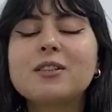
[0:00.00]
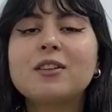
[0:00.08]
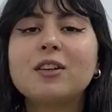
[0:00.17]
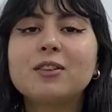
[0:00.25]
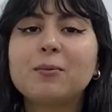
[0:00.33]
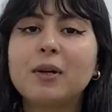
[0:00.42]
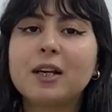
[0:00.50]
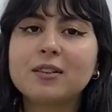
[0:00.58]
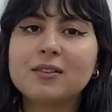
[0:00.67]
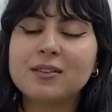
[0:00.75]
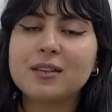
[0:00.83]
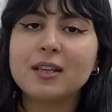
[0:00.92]
we start
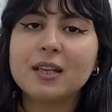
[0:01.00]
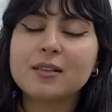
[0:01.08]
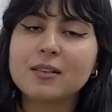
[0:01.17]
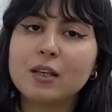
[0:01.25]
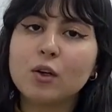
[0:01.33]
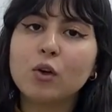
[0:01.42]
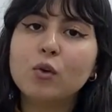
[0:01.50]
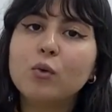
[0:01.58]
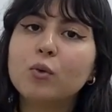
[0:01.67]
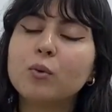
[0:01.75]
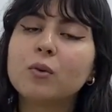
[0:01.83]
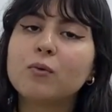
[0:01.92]
practicing
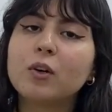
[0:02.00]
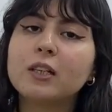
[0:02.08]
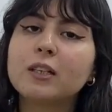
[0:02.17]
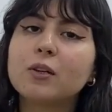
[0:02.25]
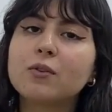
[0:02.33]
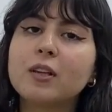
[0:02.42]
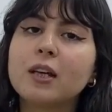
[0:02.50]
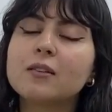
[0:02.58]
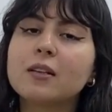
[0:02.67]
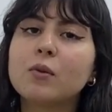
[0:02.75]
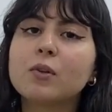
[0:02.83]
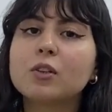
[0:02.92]
SEO, we will find out
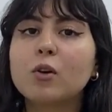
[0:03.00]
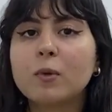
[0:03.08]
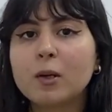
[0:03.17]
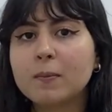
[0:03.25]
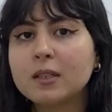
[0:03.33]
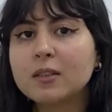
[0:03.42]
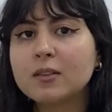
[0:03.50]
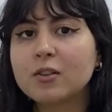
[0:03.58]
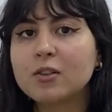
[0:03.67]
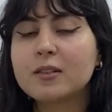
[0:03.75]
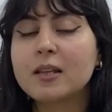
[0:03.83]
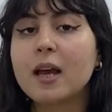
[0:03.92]
that our top
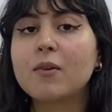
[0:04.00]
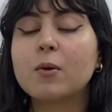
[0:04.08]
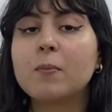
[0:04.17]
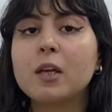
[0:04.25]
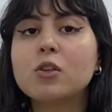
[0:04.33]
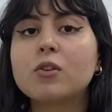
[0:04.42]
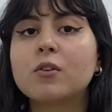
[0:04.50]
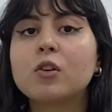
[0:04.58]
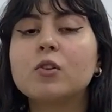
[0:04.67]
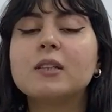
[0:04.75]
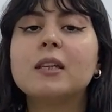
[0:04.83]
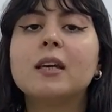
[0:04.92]
competitors have a page
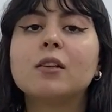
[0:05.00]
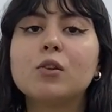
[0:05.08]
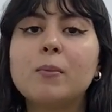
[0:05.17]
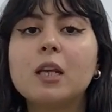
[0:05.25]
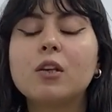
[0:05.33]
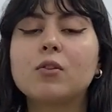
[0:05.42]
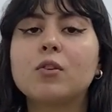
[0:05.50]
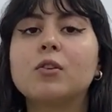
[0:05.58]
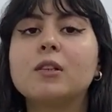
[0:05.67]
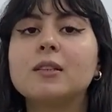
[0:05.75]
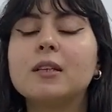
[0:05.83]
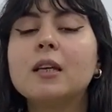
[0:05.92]
authority and domain
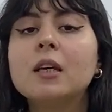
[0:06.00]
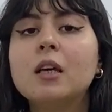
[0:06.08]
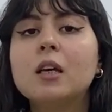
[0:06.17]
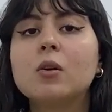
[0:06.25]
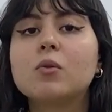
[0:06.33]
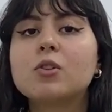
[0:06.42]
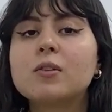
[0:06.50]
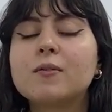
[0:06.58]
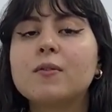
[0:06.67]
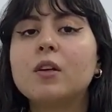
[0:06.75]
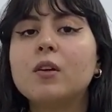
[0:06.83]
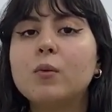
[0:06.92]
authority, which is
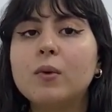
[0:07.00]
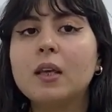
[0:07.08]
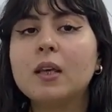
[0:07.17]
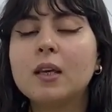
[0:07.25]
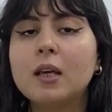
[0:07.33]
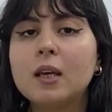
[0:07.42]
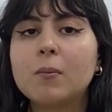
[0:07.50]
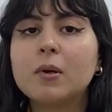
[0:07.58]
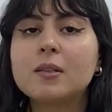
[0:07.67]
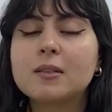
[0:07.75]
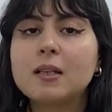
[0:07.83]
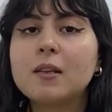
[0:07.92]
very weak,
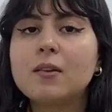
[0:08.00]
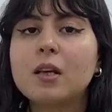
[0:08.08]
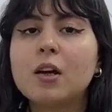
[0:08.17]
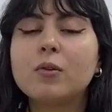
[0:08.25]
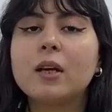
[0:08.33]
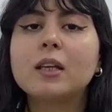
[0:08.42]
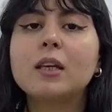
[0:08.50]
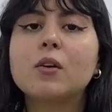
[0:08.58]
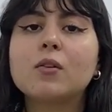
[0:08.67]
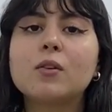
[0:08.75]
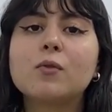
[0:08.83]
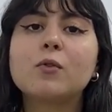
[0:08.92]
but still they are
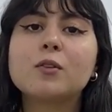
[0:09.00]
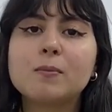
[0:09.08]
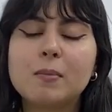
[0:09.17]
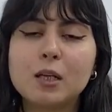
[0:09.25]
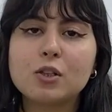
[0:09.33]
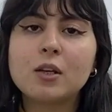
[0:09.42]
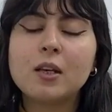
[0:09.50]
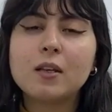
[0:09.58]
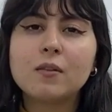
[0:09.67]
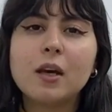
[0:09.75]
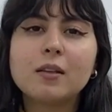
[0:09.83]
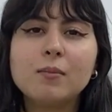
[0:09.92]
ranking on the first page.
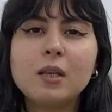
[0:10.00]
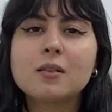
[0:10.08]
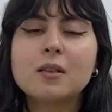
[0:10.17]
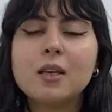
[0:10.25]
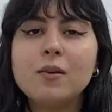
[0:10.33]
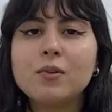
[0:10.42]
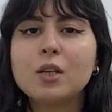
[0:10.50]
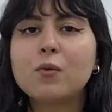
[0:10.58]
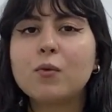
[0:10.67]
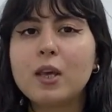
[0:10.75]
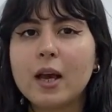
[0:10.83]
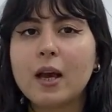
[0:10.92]
That means even
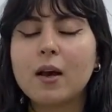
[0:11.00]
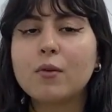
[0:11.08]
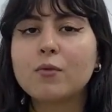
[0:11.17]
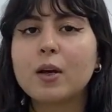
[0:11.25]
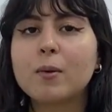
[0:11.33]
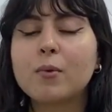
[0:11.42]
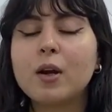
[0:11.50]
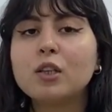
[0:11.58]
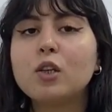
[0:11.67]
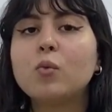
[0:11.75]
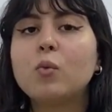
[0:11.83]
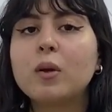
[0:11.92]
if we have a
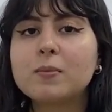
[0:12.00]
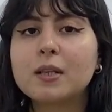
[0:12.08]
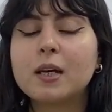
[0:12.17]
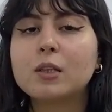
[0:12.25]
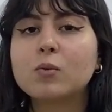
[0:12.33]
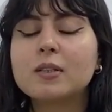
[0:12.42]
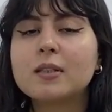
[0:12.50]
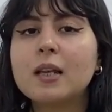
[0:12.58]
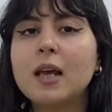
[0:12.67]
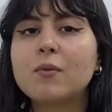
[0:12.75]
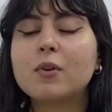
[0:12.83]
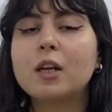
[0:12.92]
brand new website, we
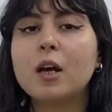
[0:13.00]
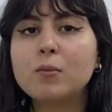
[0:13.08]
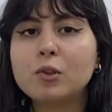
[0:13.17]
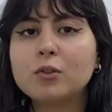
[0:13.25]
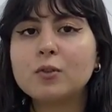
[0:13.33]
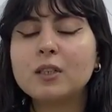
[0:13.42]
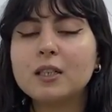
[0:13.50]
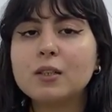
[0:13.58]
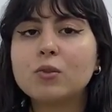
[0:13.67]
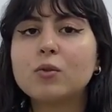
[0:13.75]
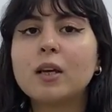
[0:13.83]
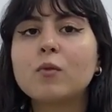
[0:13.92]
still have an opportunity
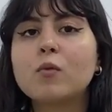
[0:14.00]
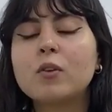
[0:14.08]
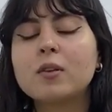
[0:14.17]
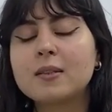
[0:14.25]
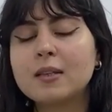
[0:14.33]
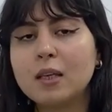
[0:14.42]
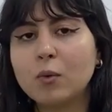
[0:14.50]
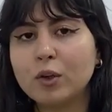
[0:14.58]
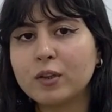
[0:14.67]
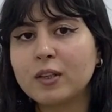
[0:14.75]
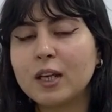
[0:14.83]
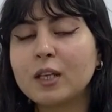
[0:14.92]
to rank for this
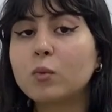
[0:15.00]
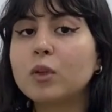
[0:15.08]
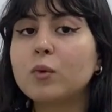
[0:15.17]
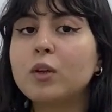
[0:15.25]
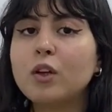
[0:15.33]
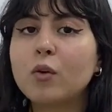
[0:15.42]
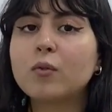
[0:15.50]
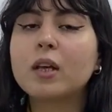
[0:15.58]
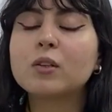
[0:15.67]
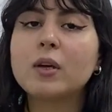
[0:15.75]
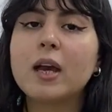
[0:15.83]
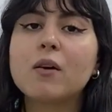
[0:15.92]
keyword. And when we know
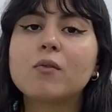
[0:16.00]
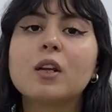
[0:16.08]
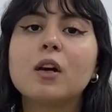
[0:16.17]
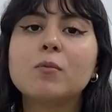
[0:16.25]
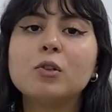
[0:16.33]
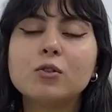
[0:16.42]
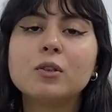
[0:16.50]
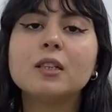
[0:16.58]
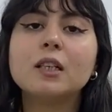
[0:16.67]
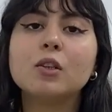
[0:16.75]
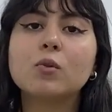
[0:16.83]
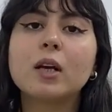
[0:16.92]
that we have an
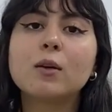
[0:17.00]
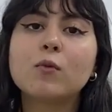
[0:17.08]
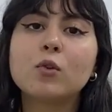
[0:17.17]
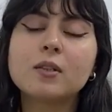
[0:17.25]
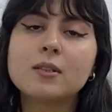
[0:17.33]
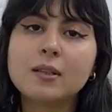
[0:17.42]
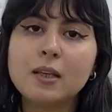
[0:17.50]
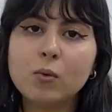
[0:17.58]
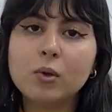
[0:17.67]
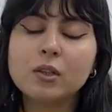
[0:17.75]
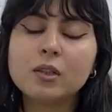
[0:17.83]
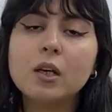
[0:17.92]
opportunity to rank for this
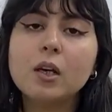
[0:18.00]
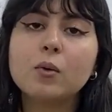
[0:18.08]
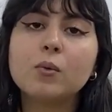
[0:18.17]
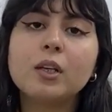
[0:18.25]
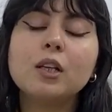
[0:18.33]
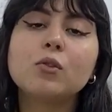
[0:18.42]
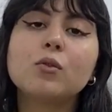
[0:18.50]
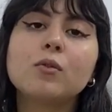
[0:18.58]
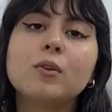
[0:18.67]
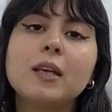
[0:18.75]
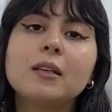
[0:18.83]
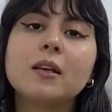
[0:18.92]
keyword, we need to
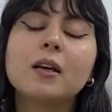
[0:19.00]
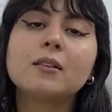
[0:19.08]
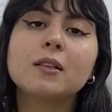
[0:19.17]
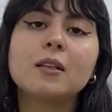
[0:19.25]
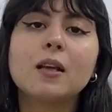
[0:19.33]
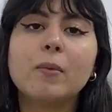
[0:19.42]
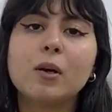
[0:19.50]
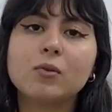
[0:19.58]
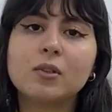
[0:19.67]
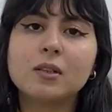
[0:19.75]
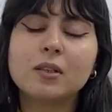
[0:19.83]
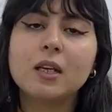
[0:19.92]
create content about
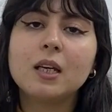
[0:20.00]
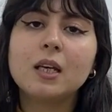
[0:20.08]
it.